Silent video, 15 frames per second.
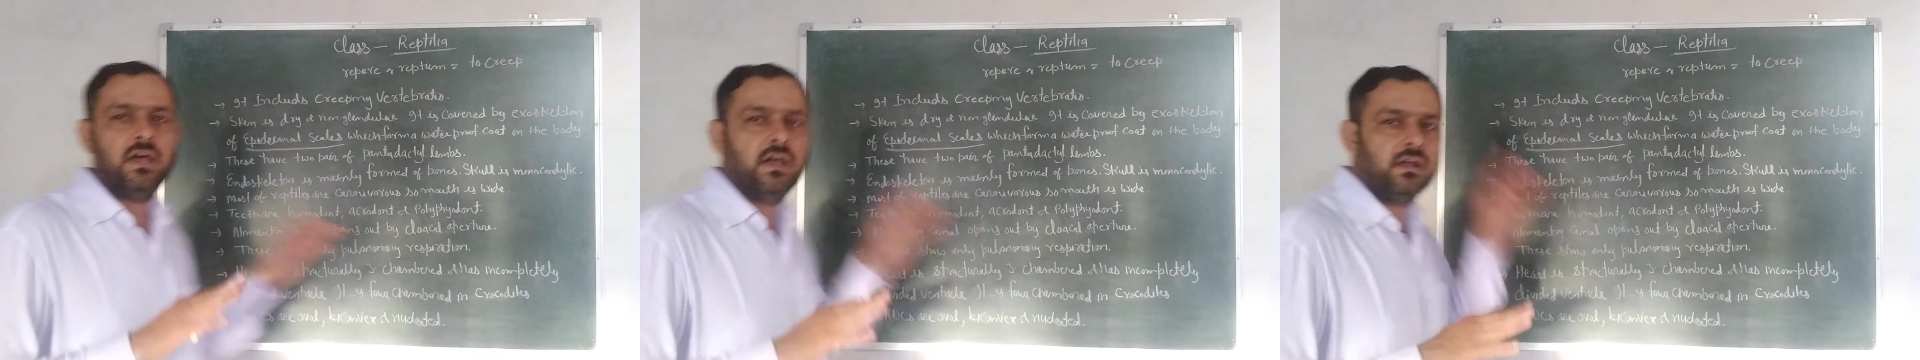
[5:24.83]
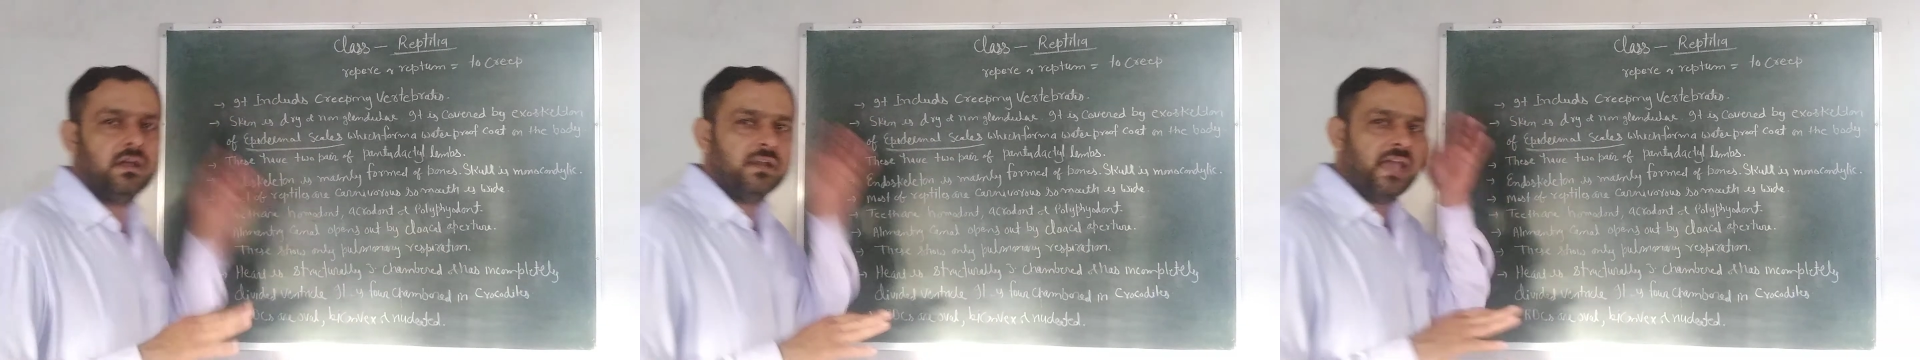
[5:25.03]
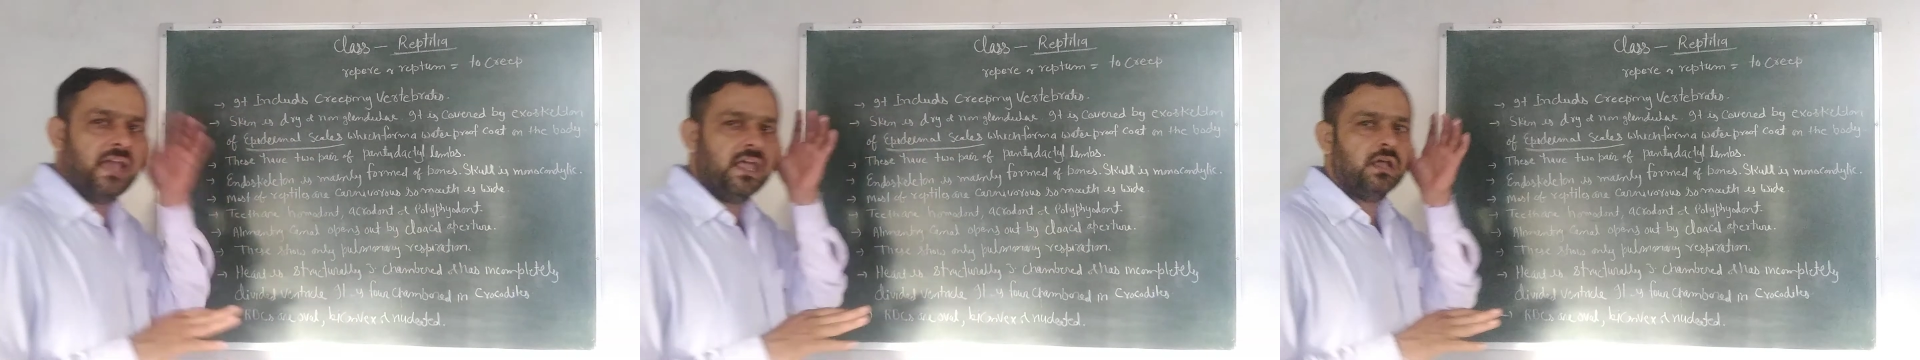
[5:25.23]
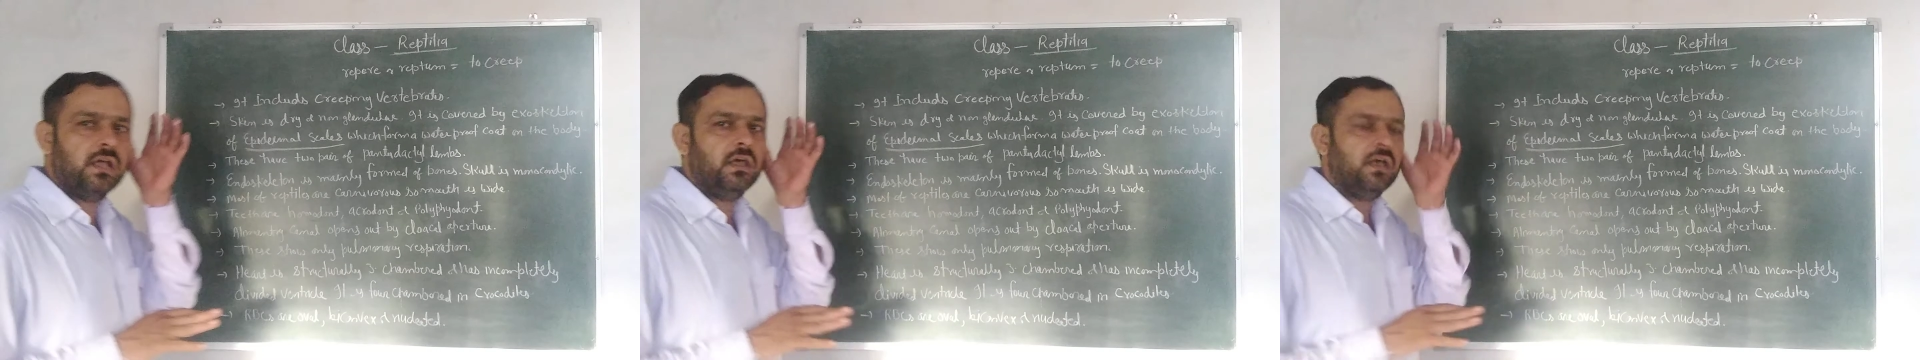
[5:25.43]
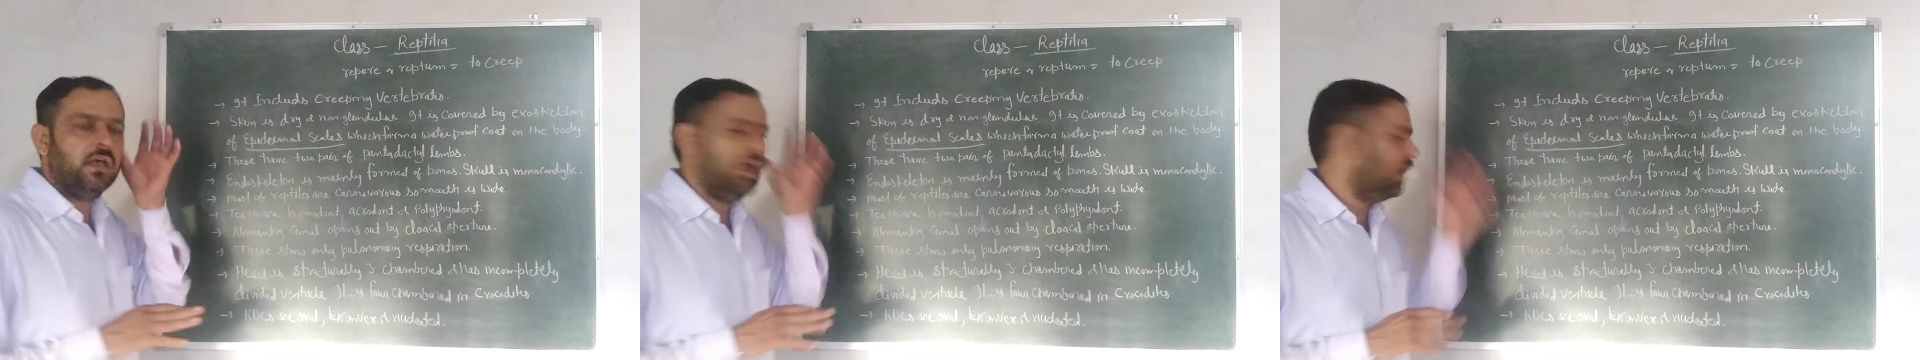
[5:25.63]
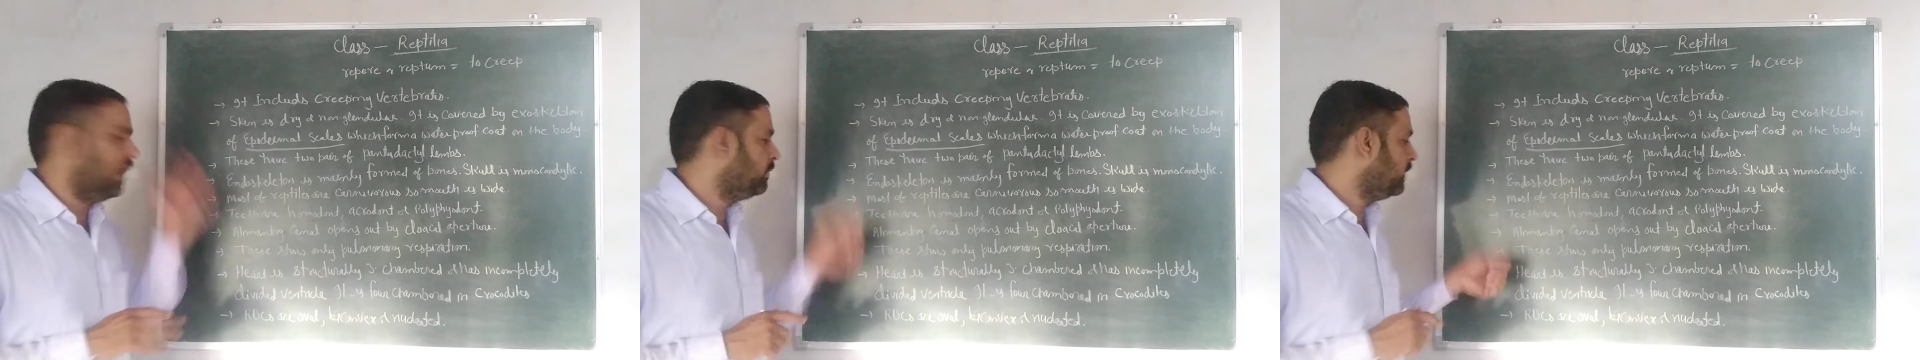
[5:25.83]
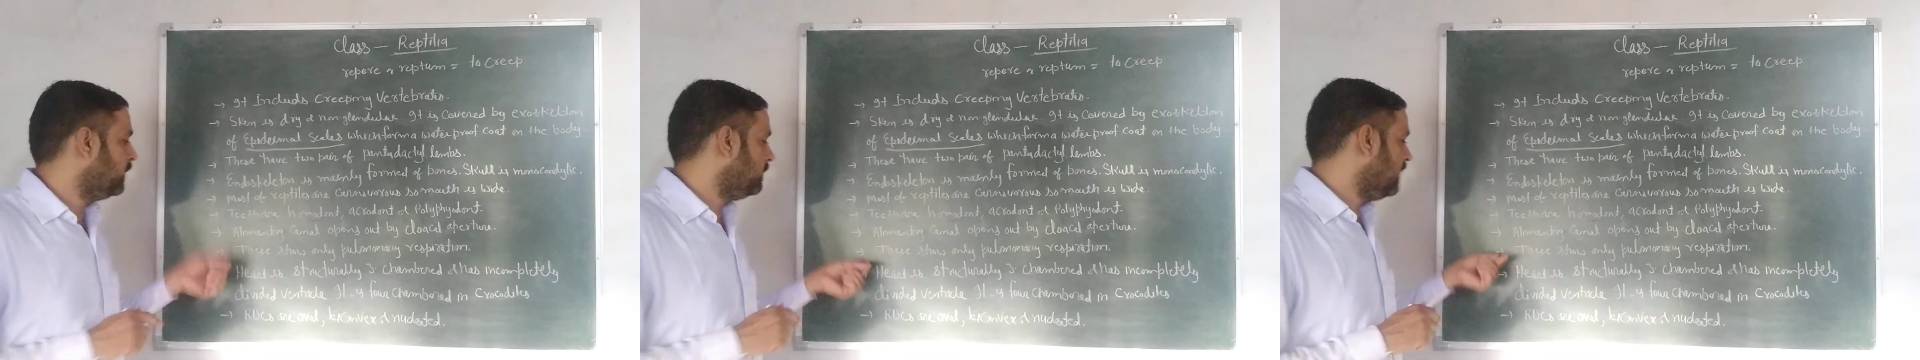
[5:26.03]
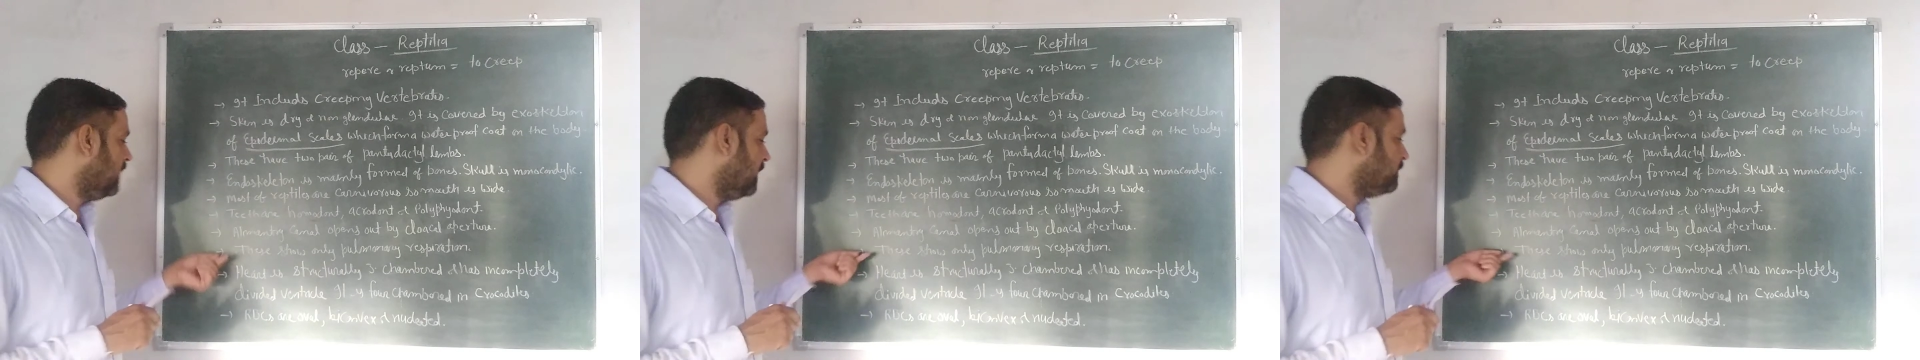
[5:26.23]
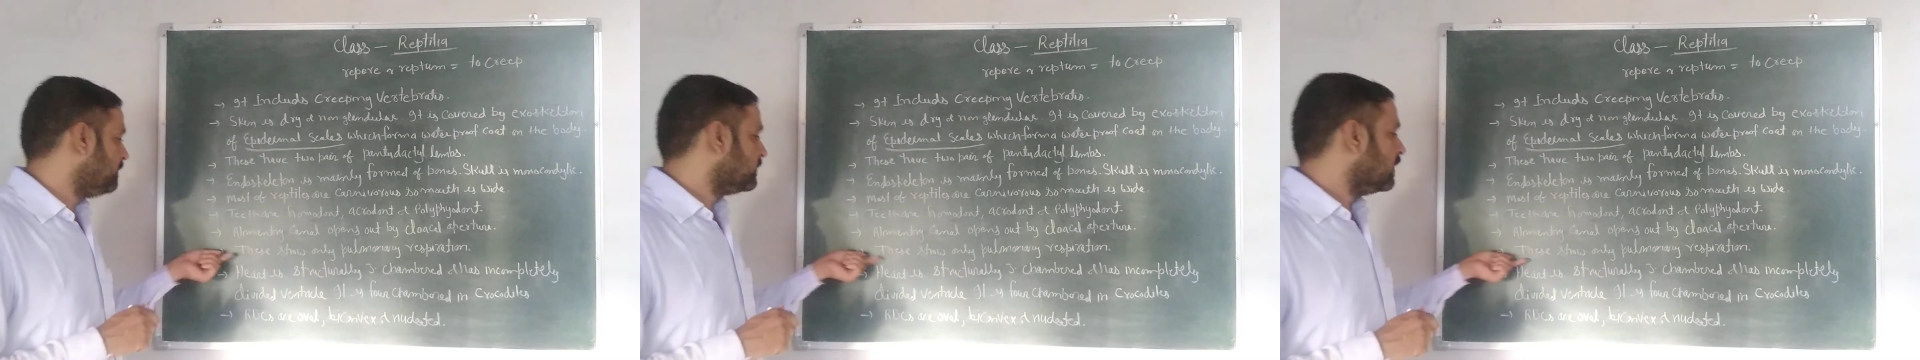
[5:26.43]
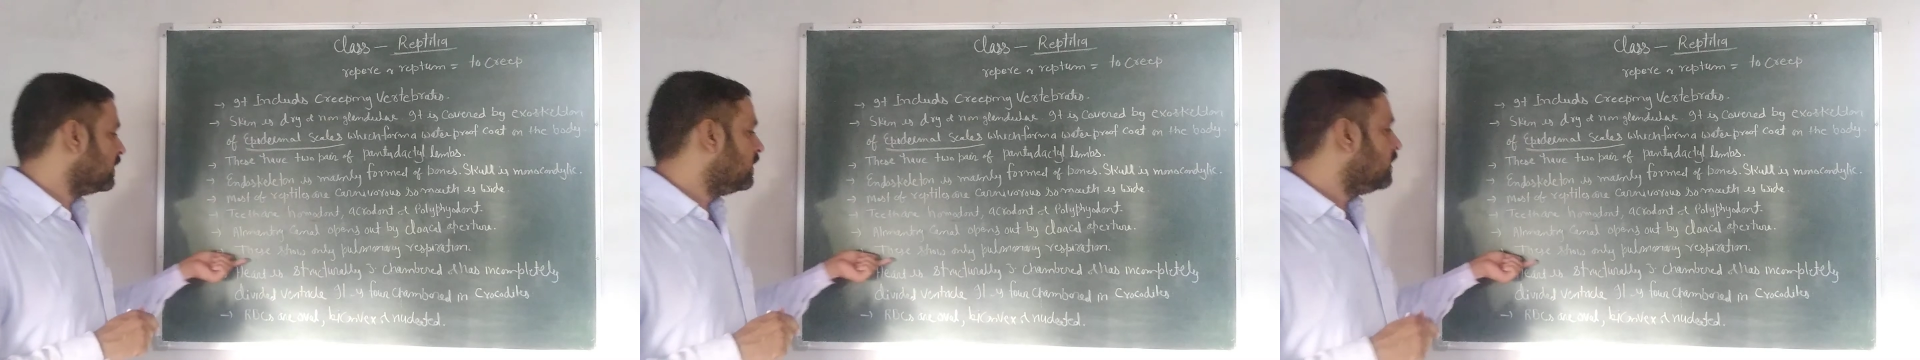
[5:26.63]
like amphibia.